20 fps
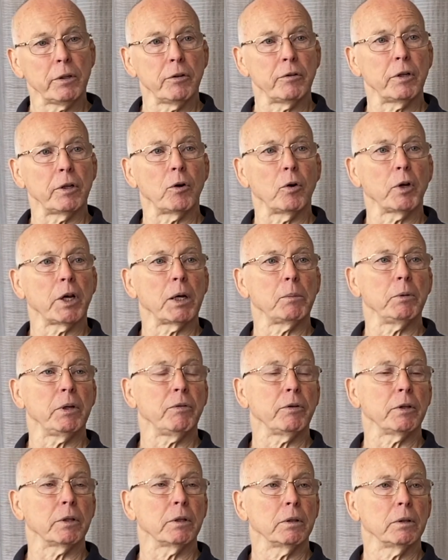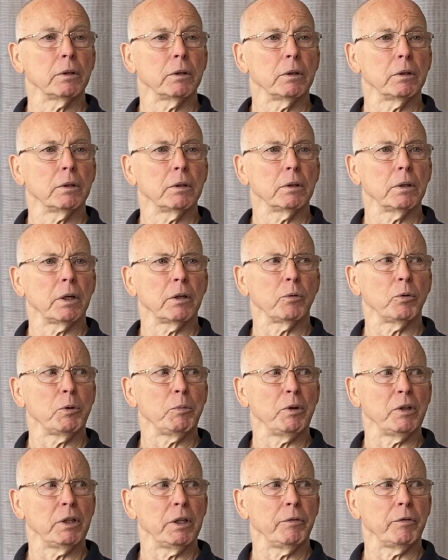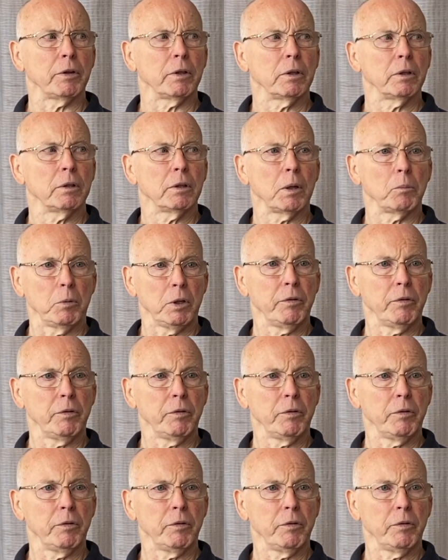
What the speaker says: He said, okay, I'm leaving. I said, what do you mean leaving? I'm